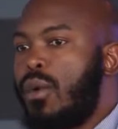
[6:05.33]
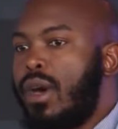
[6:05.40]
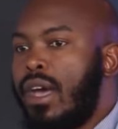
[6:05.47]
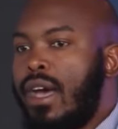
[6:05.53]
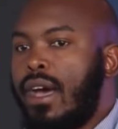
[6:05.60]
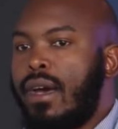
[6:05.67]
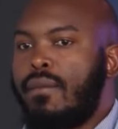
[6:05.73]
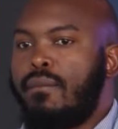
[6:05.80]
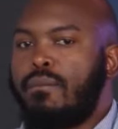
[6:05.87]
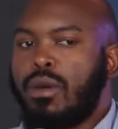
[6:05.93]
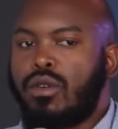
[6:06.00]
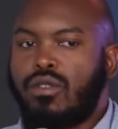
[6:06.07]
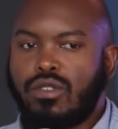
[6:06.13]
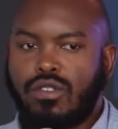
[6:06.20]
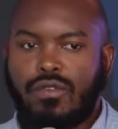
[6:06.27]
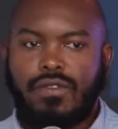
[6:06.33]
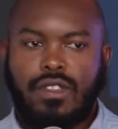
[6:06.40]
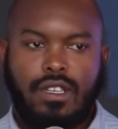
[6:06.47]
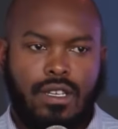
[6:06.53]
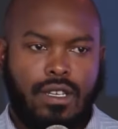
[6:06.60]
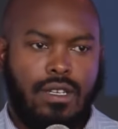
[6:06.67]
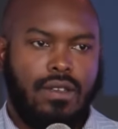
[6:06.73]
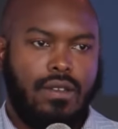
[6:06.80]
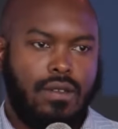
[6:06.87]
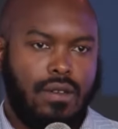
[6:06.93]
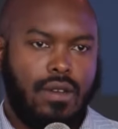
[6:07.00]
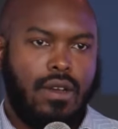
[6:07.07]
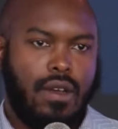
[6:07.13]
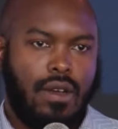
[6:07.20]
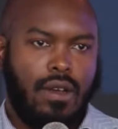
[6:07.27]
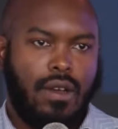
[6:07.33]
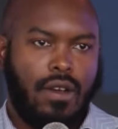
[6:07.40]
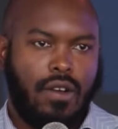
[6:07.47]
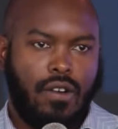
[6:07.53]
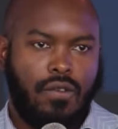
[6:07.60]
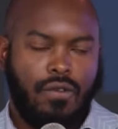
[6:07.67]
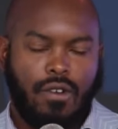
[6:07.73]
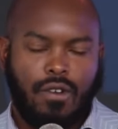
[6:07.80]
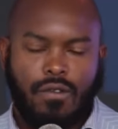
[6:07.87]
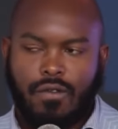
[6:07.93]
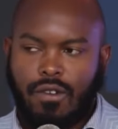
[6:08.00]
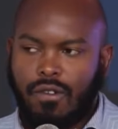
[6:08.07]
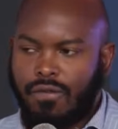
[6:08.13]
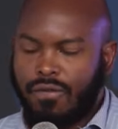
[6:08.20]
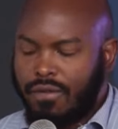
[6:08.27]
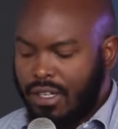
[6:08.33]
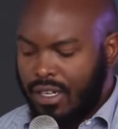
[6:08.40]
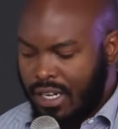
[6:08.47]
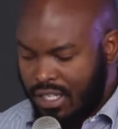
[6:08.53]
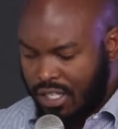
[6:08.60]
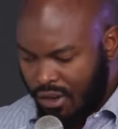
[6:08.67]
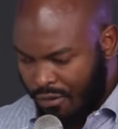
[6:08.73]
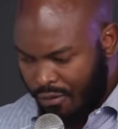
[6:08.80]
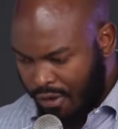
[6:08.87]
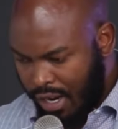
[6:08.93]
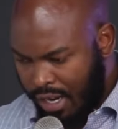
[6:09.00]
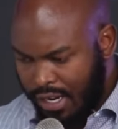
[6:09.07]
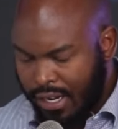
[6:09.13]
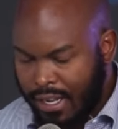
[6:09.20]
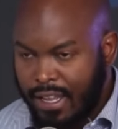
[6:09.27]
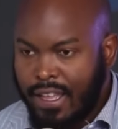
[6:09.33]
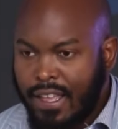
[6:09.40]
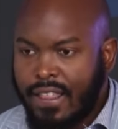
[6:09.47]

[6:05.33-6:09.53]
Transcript: where, because of the, uh, of, of, of, the nature of work,